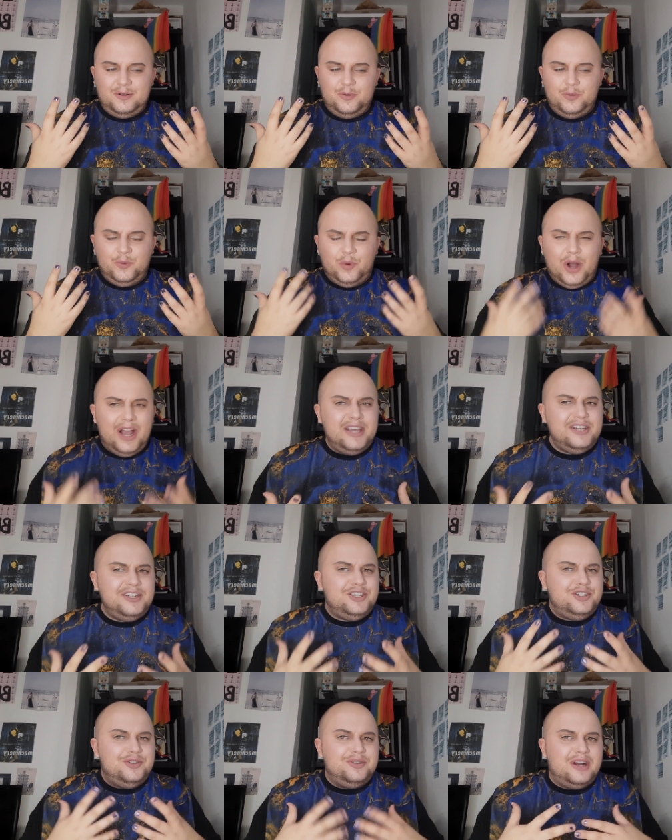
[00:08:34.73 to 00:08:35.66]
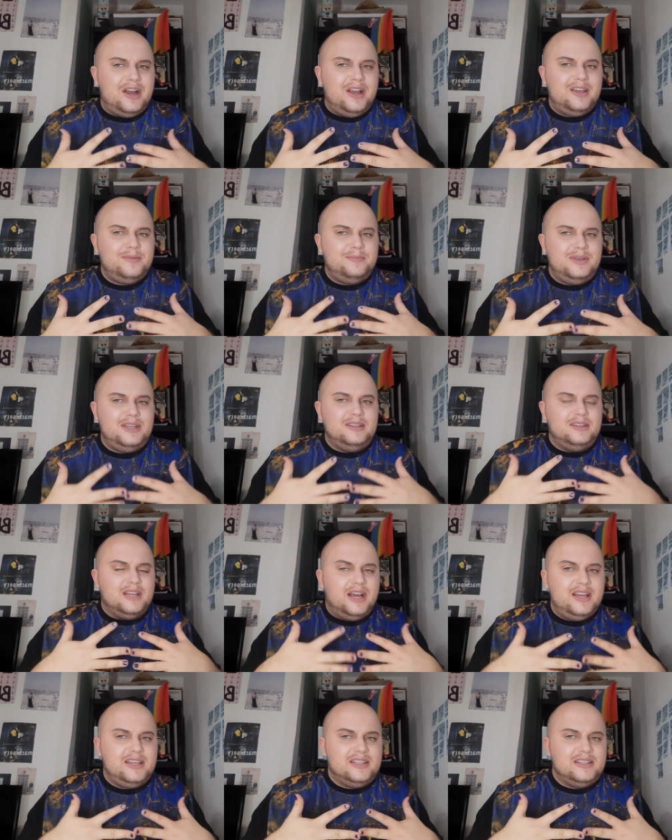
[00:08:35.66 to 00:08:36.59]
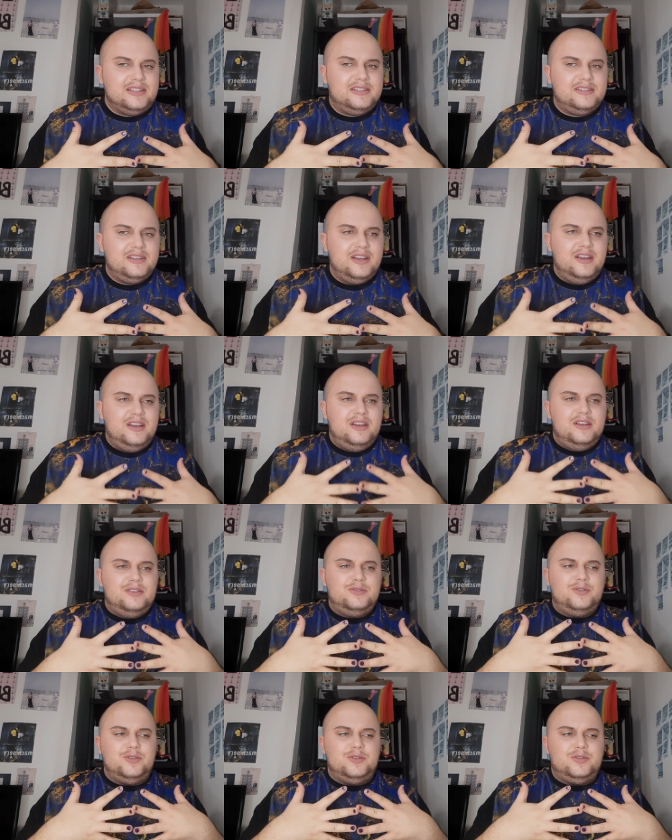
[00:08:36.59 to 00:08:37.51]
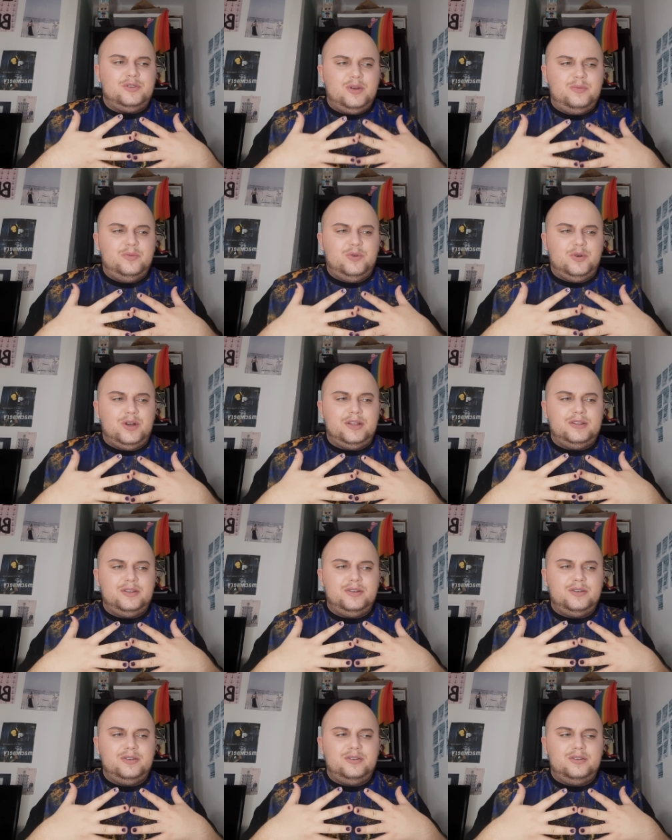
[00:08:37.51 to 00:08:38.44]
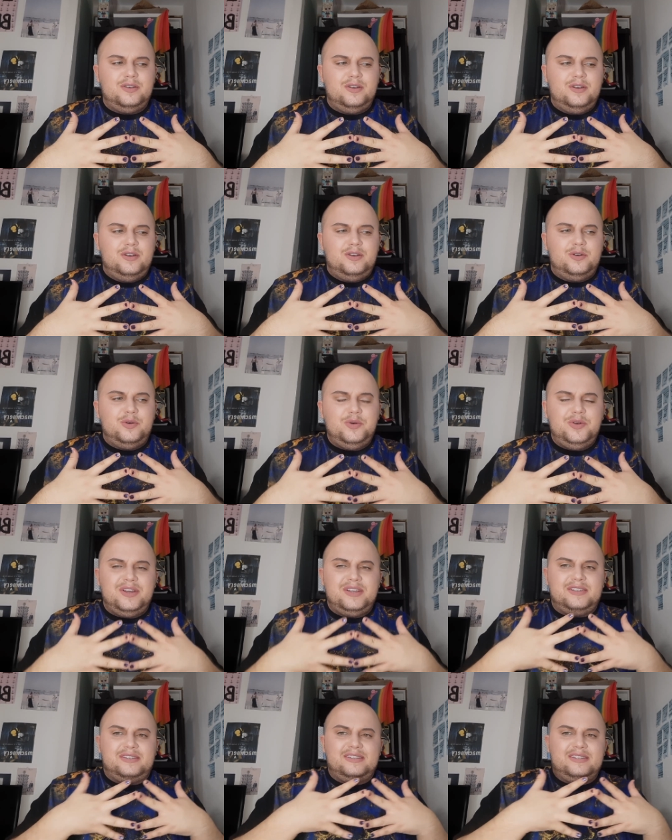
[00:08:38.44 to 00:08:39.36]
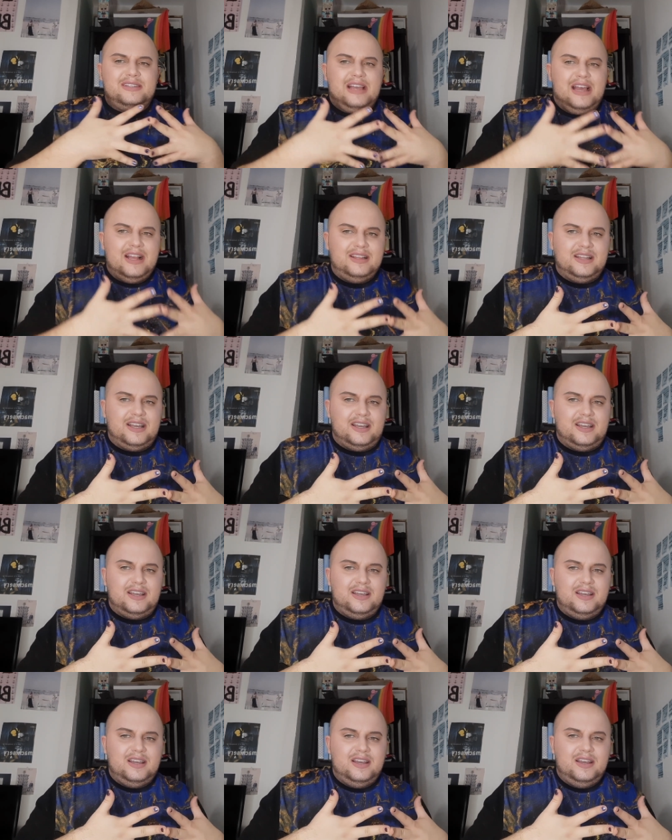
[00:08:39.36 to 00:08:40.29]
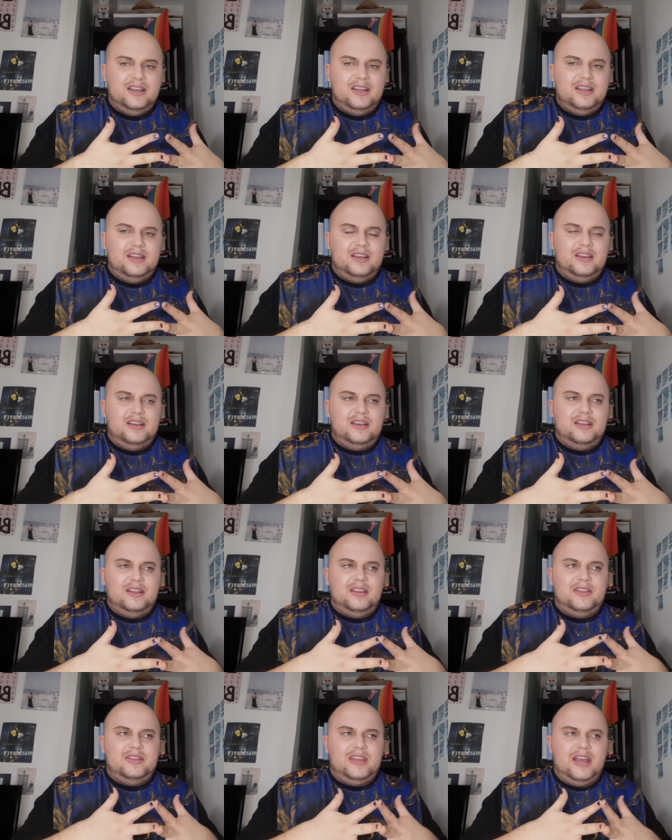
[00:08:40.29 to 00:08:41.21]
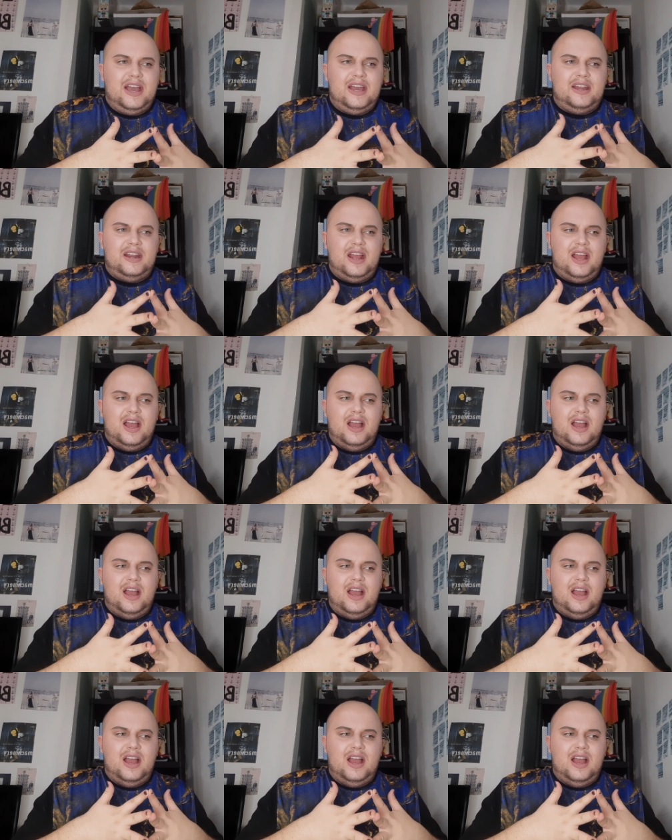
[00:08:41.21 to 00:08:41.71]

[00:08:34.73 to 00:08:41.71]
why should I be nice to someone who is telling that